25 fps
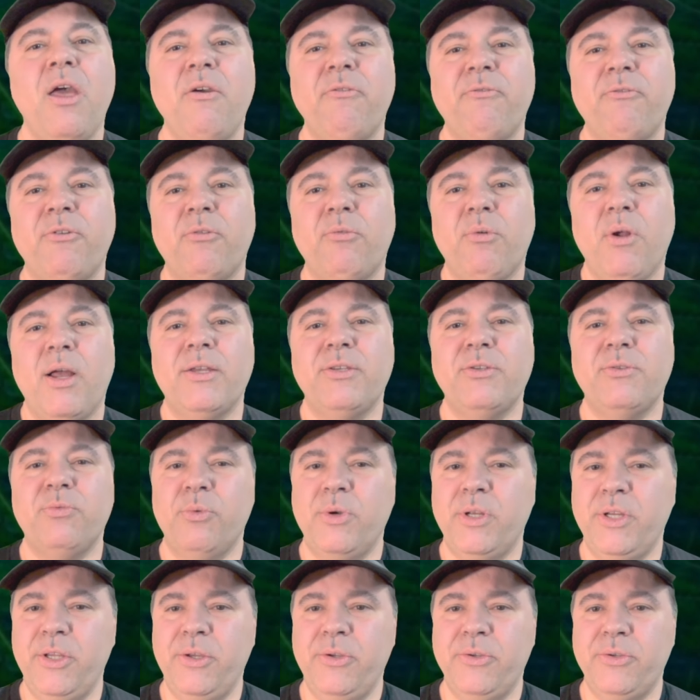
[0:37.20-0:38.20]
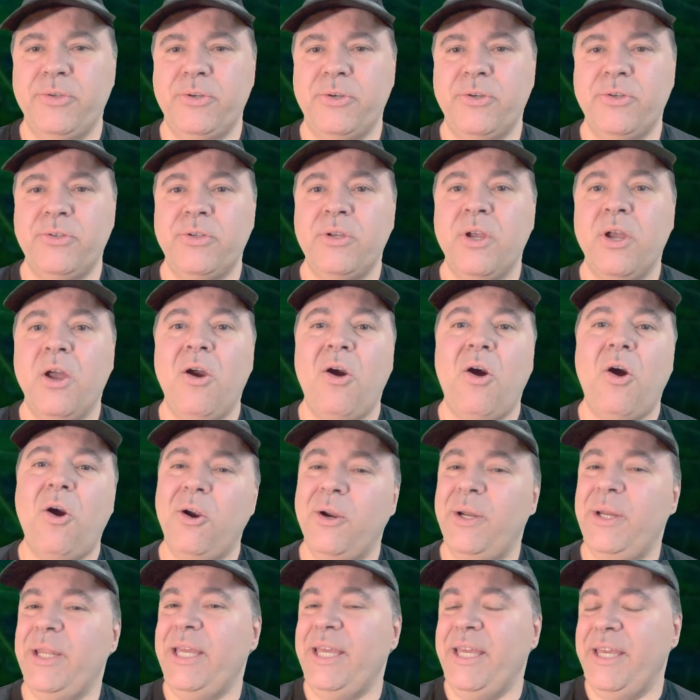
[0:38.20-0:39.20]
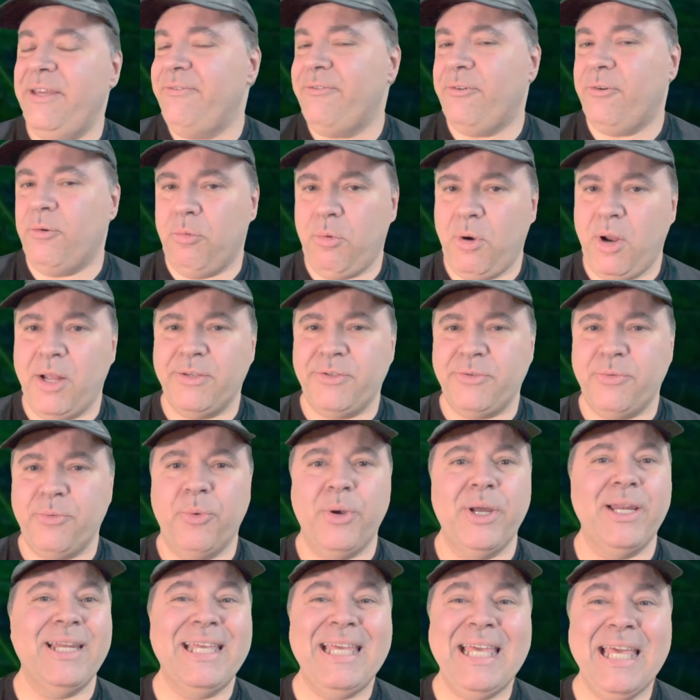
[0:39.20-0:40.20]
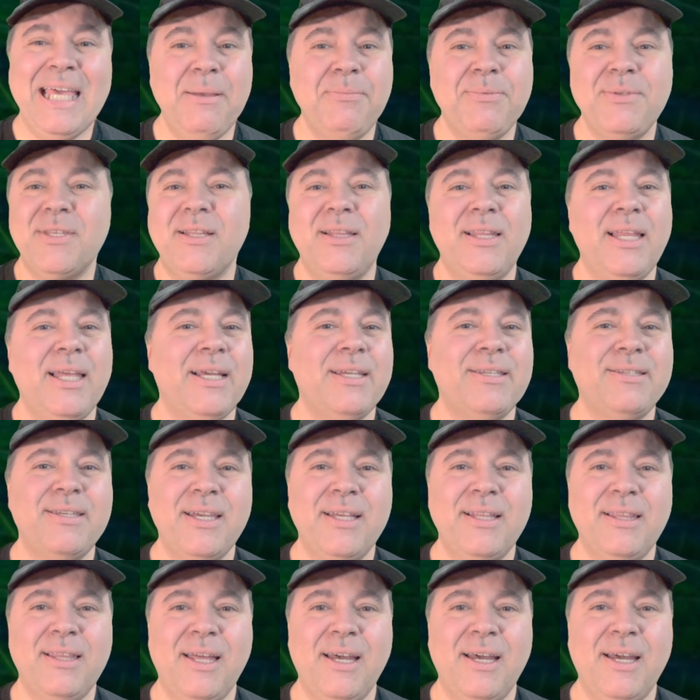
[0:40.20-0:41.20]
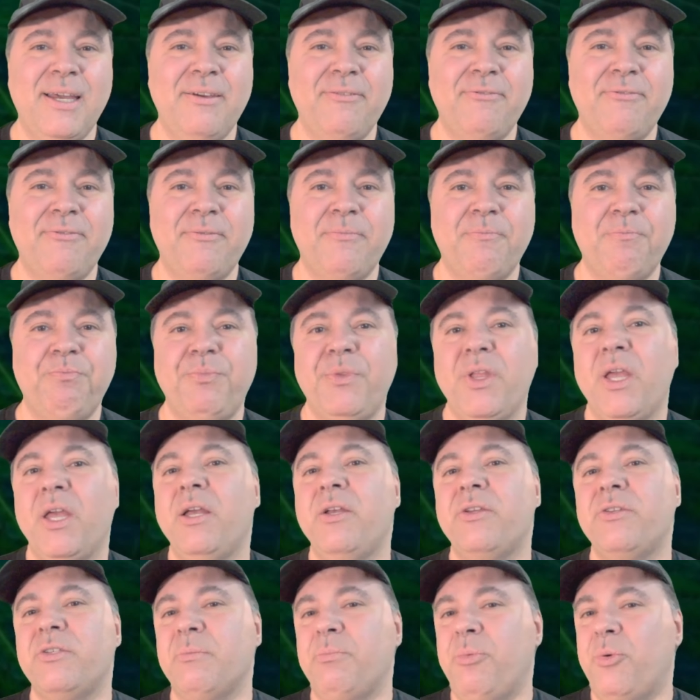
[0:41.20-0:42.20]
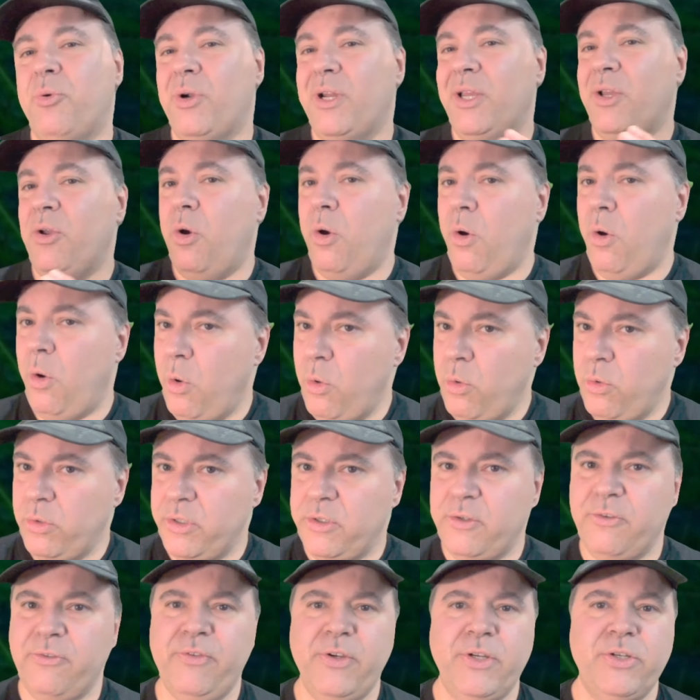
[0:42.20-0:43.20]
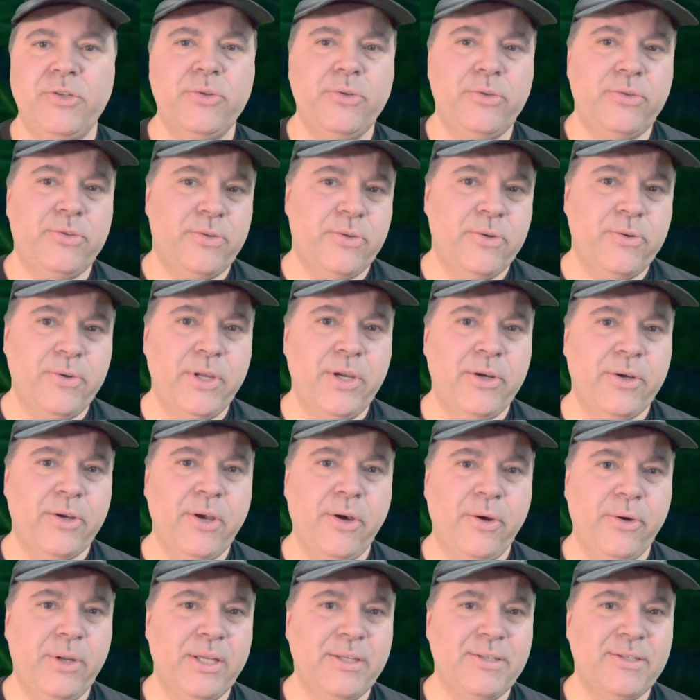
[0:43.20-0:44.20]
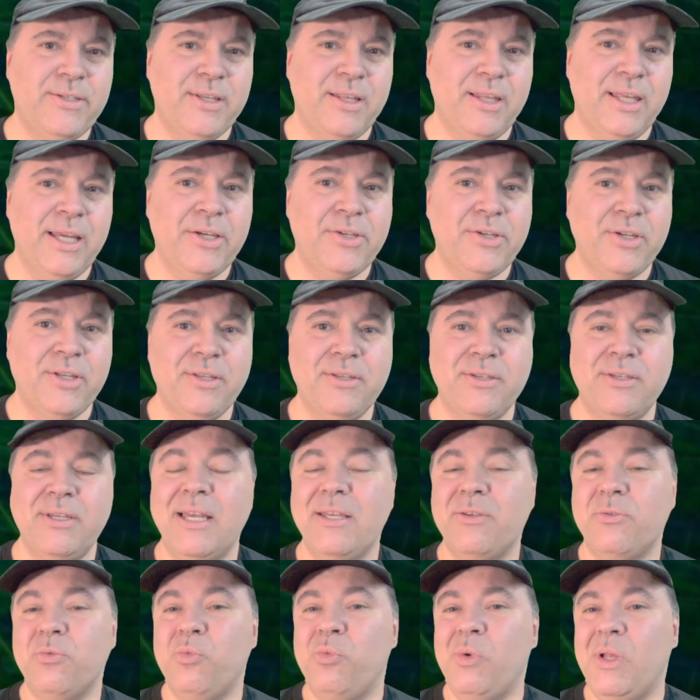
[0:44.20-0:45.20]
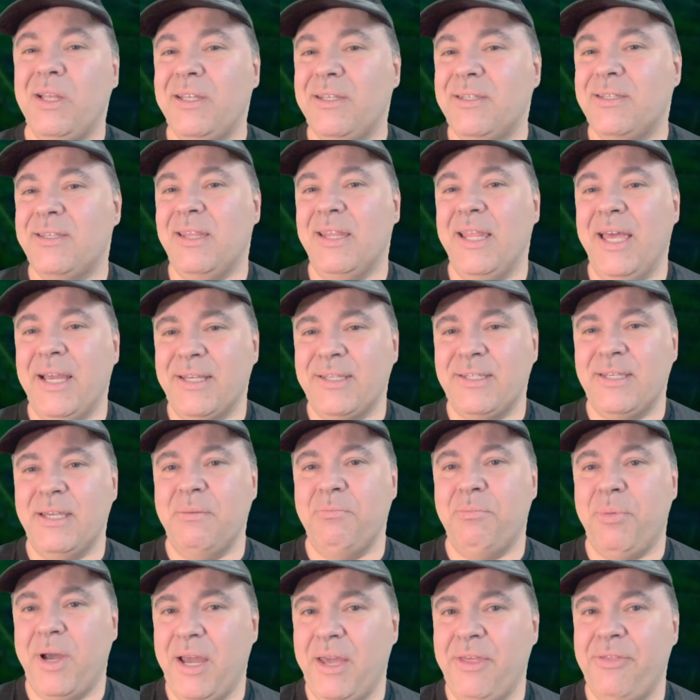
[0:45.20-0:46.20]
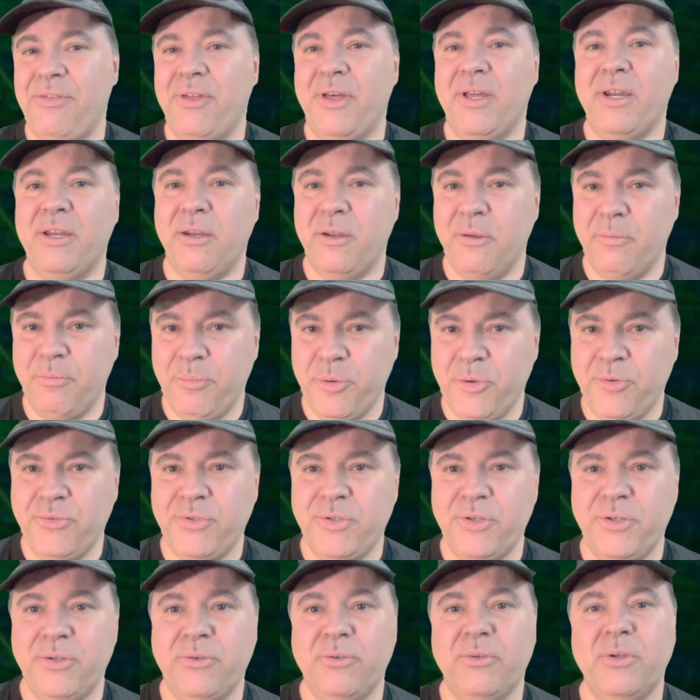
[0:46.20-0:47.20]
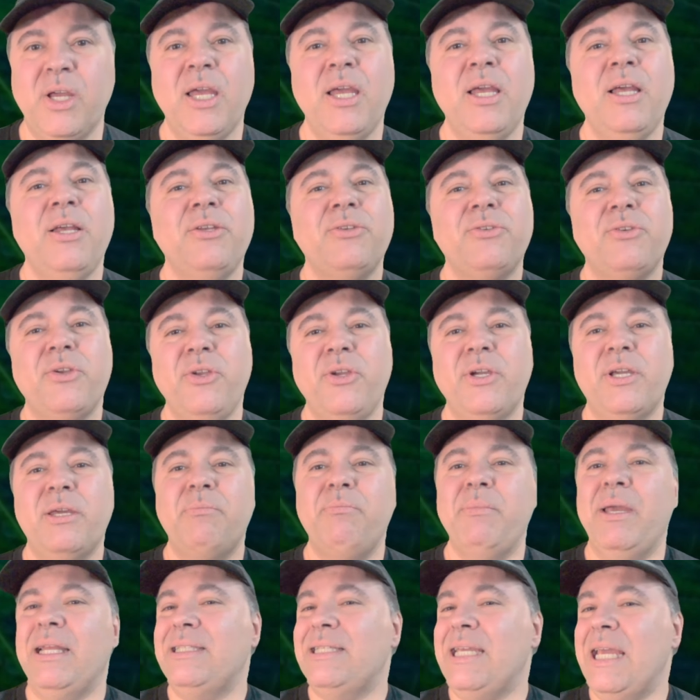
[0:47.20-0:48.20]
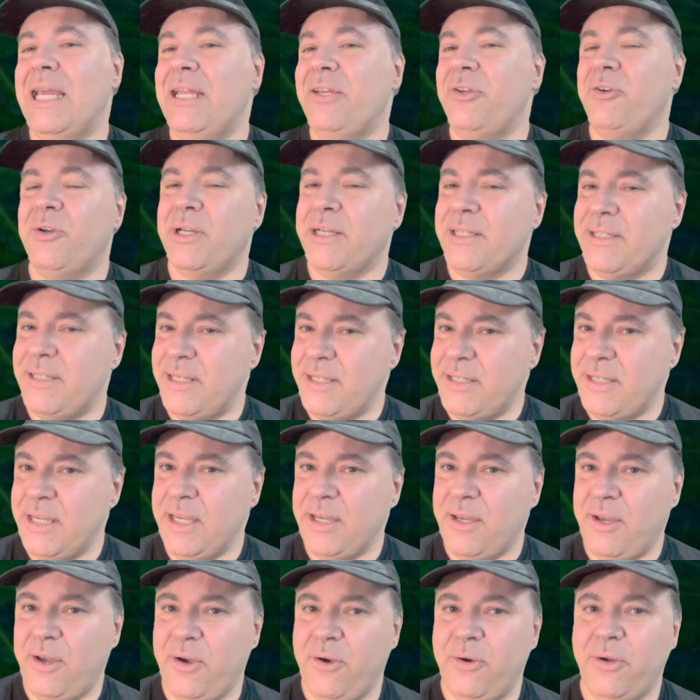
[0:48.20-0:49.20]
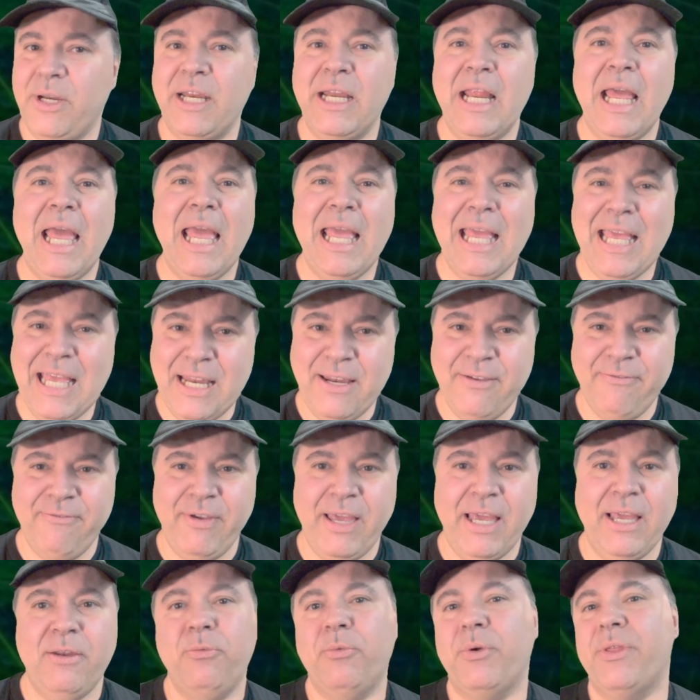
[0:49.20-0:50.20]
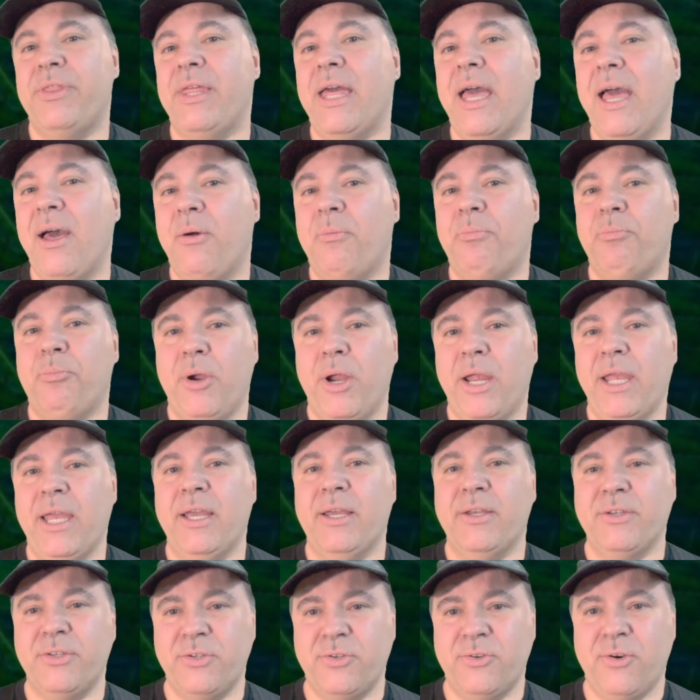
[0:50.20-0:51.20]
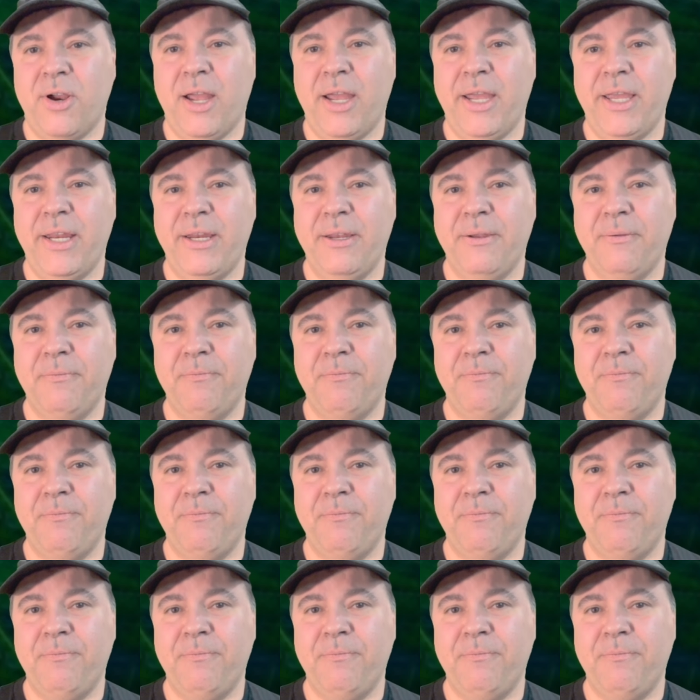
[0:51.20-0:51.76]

For ROS1 users, RDE for ROS1 keeps the legacy alive, supporting older Visual Studio Code installations as well as legacy Python and Ubuntu, so you can maintain your existing code and innovate without breaking a stride.